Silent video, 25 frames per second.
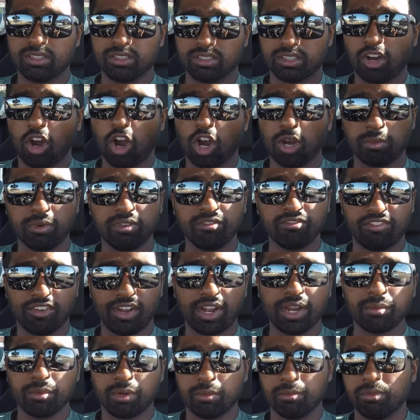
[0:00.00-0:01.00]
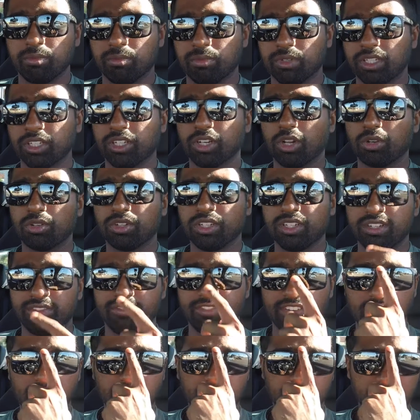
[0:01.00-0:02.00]
carbon fiber, you know,
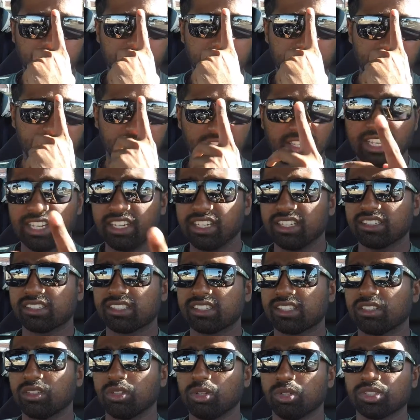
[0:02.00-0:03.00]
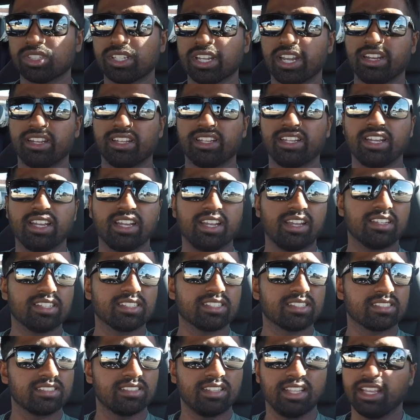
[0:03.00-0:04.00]
DeVal and Leas and those kind of
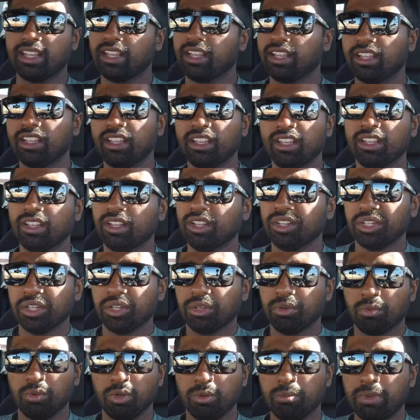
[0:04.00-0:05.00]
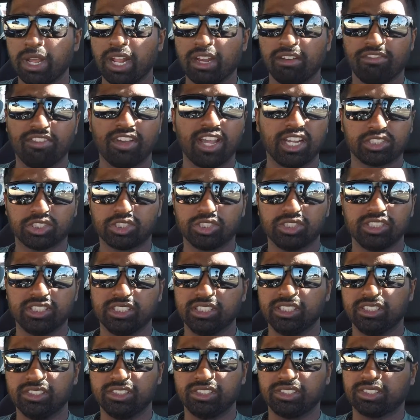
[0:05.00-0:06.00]
guys, they would manufacture
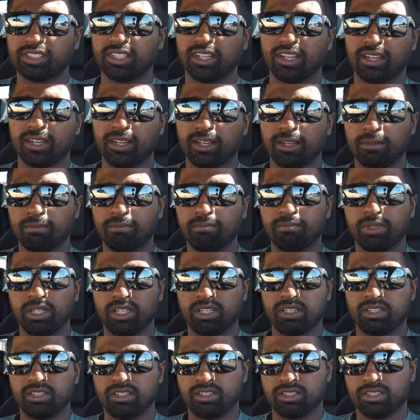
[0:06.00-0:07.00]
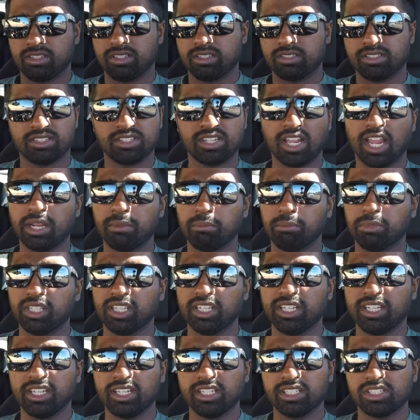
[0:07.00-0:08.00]
these side
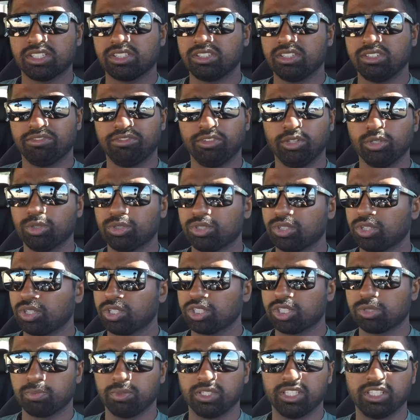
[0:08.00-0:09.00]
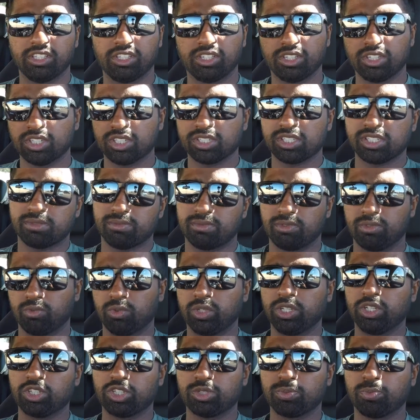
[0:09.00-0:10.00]
blades, diffusers, splitters,
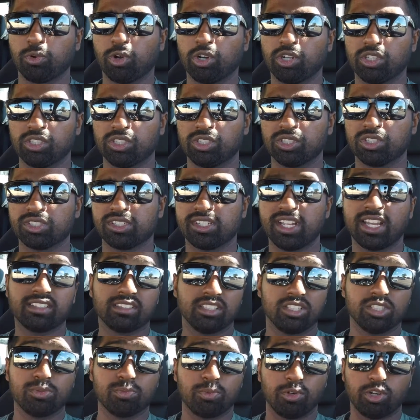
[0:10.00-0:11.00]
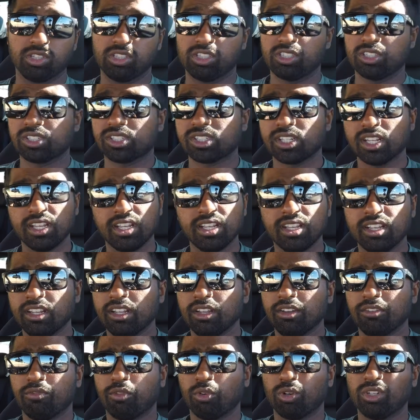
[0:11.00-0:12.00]
rear spoilers, decklet spoilers
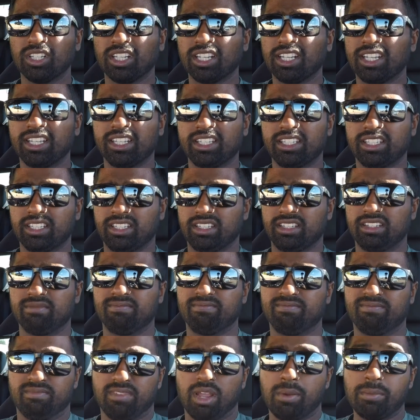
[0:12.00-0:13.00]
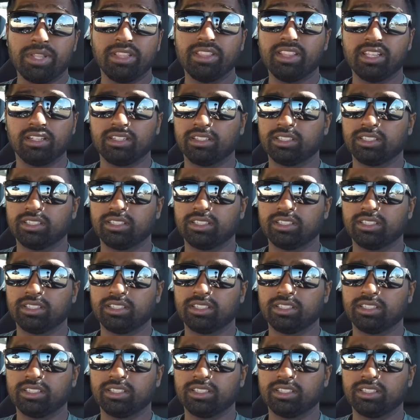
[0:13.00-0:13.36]
for, like, I mean,